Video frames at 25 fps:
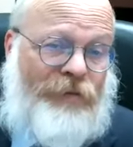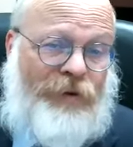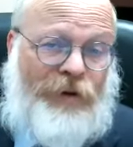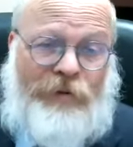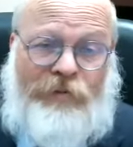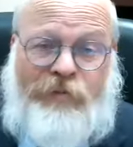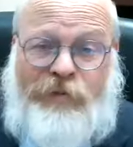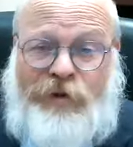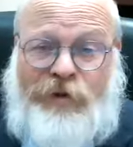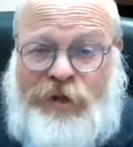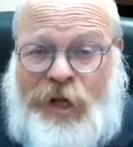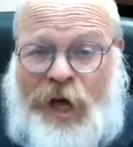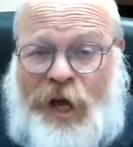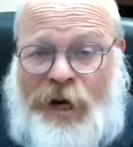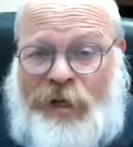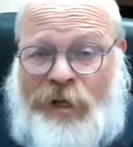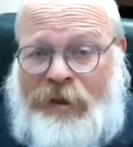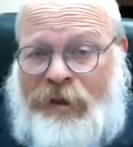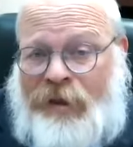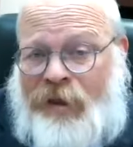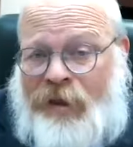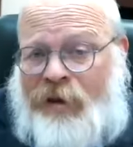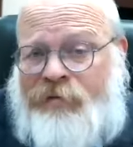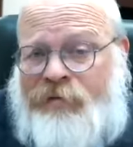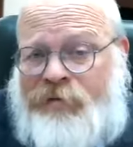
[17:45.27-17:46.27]
we started
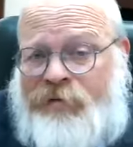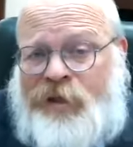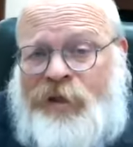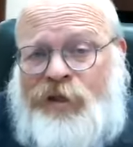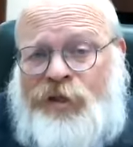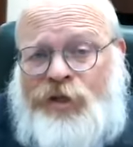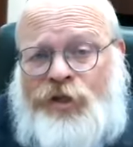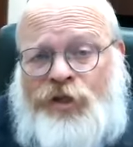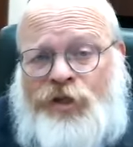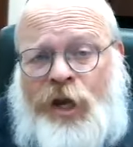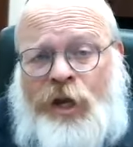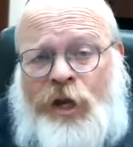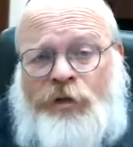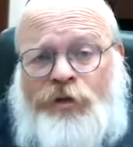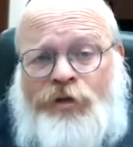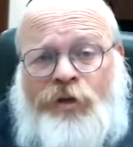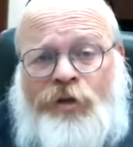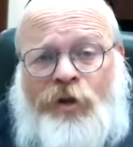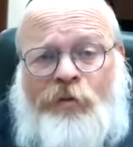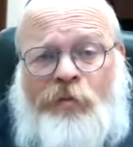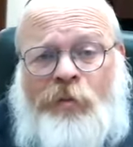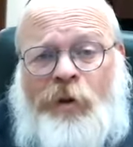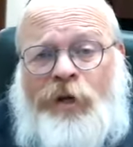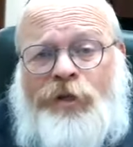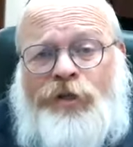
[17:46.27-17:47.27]
loving this child
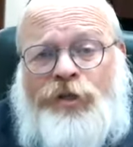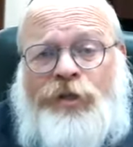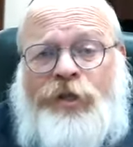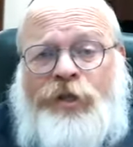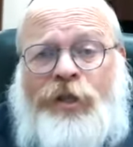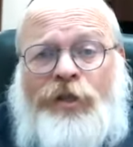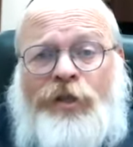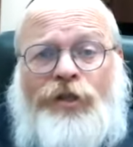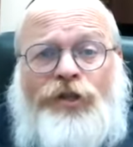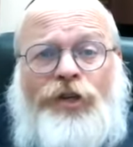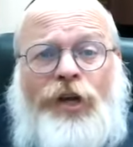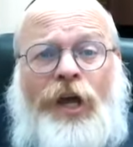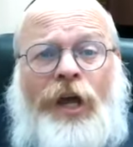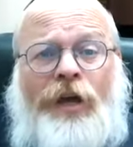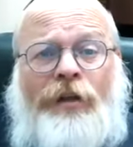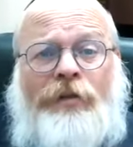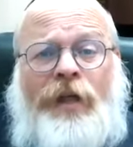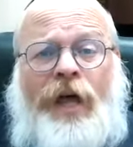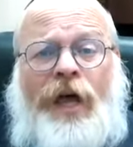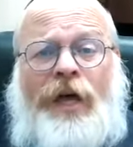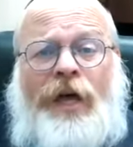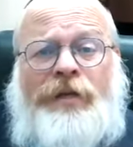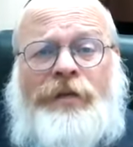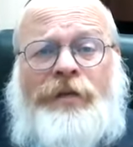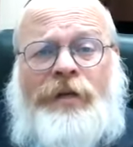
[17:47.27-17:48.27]
so much, and then the child
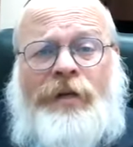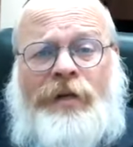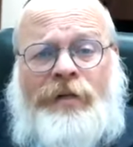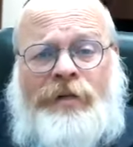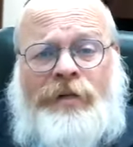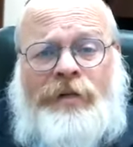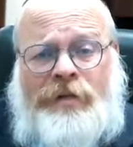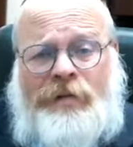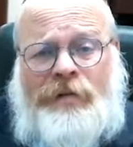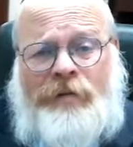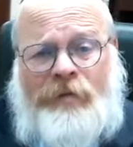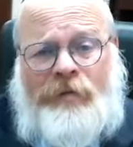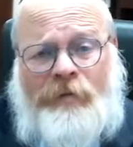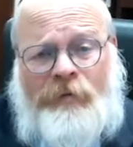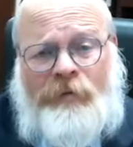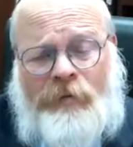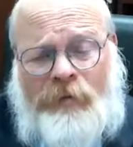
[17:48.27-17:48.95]
dies on us.